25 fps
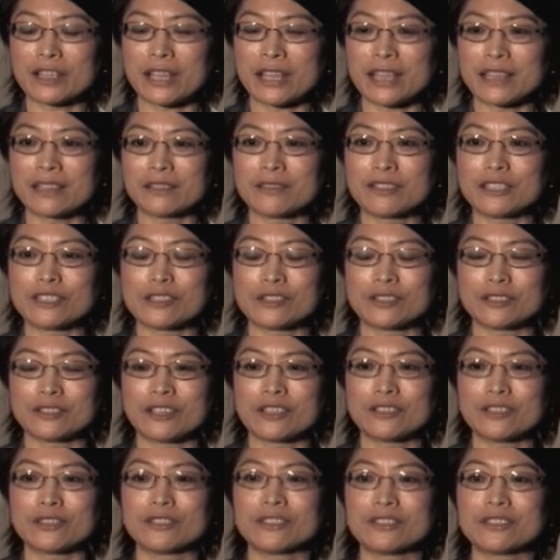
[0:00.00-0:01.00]
and
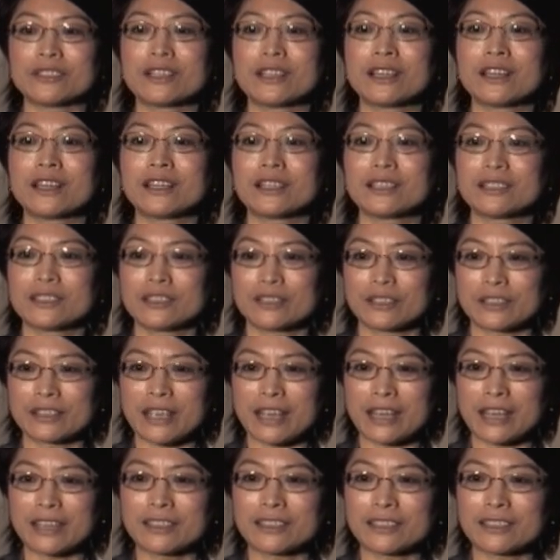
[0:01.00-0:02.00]
visualization
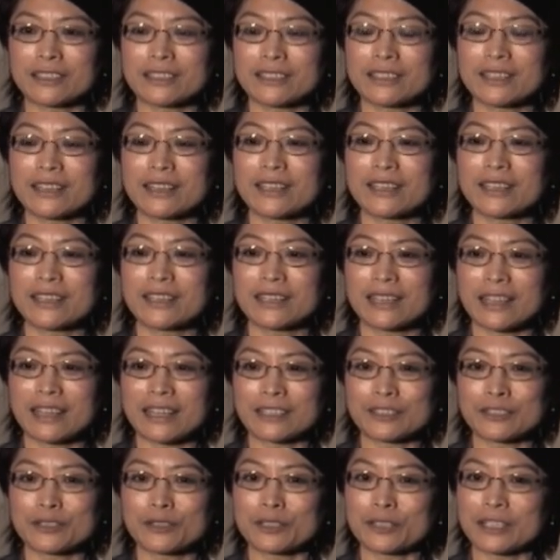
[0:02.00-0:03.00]
together
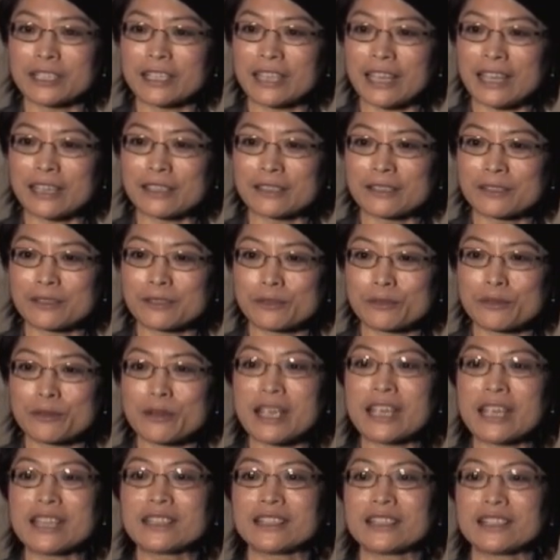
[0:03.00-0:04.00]
actually can
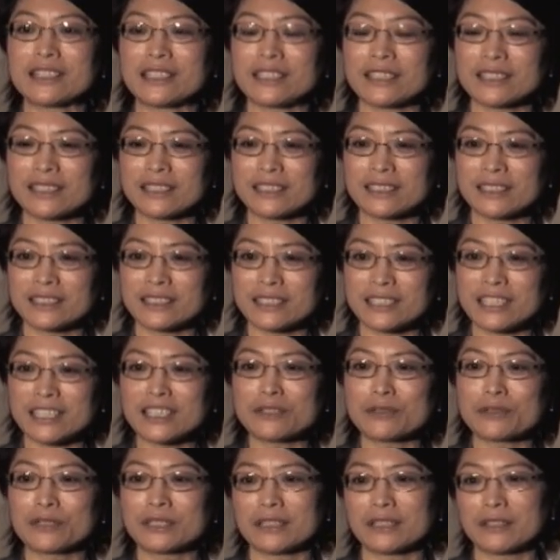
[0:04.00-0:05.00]
greatly
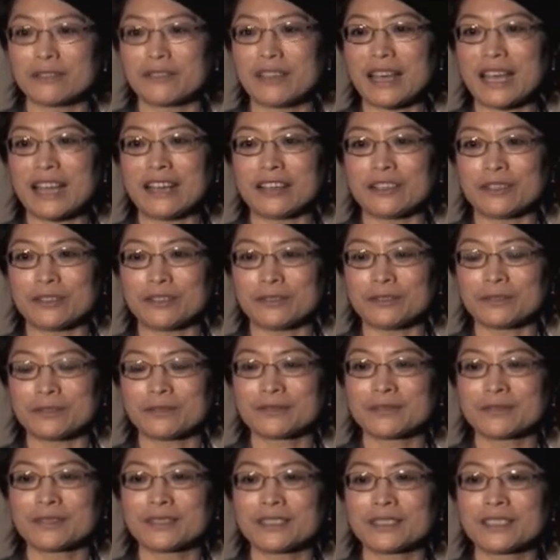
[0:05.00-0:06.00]
increase the value
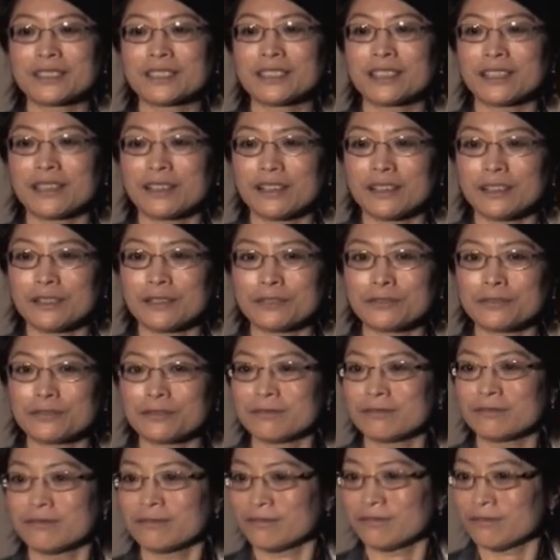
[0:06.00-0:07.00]
of
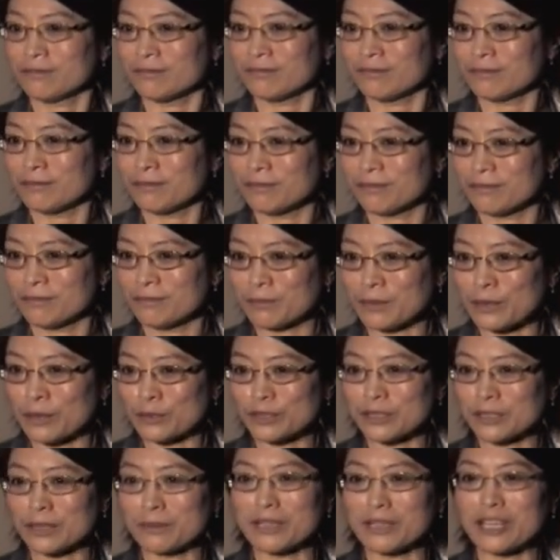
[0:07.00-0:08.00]
both
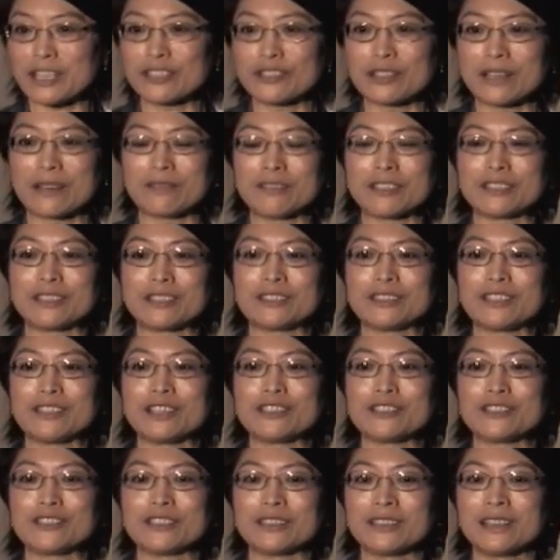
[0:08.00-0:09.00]
simulation and
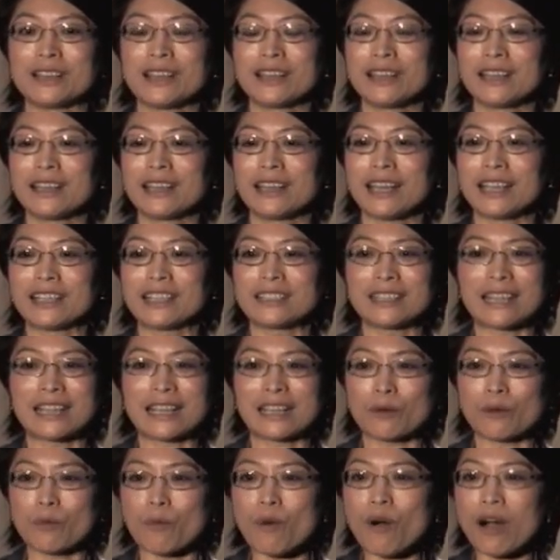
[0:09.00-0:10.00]
visualization. And it's
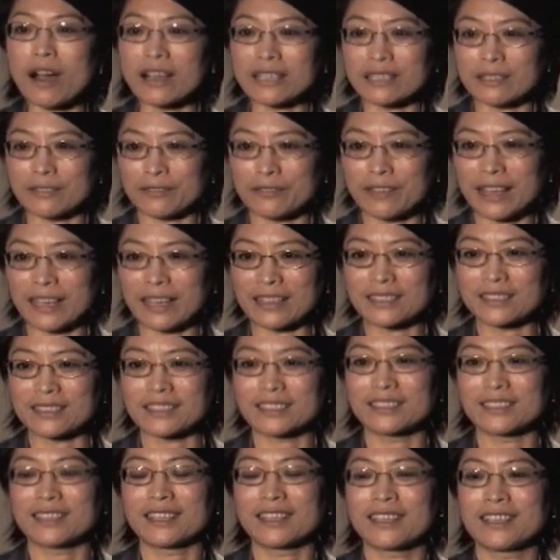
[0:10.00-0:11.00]
like a wow
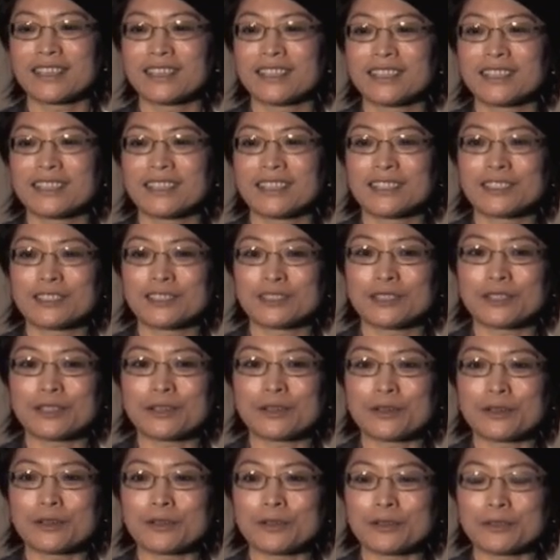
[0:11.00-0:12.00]
effect.
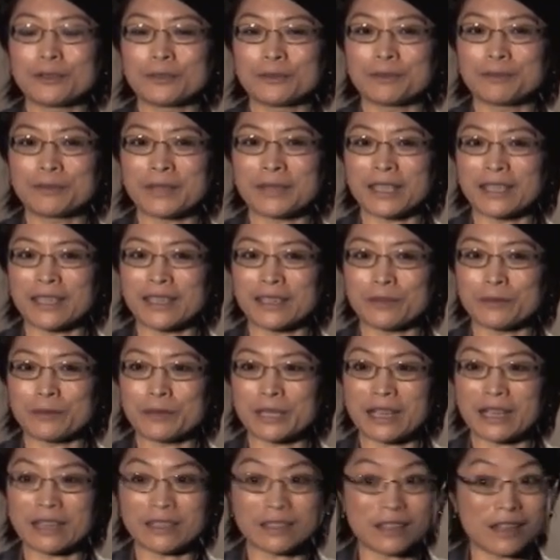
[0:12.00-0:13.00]
So we
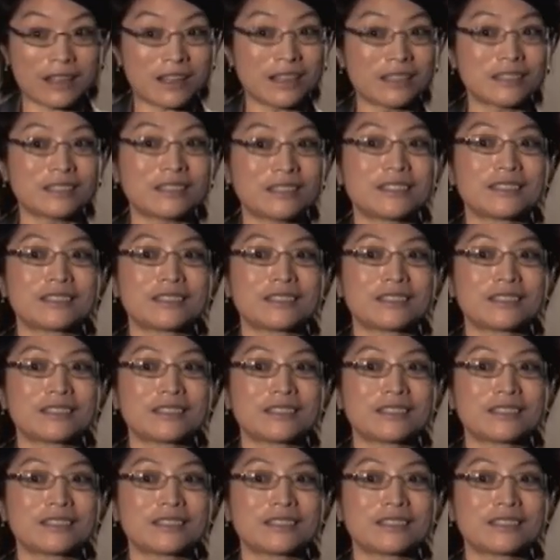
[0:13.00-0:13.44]
got a lot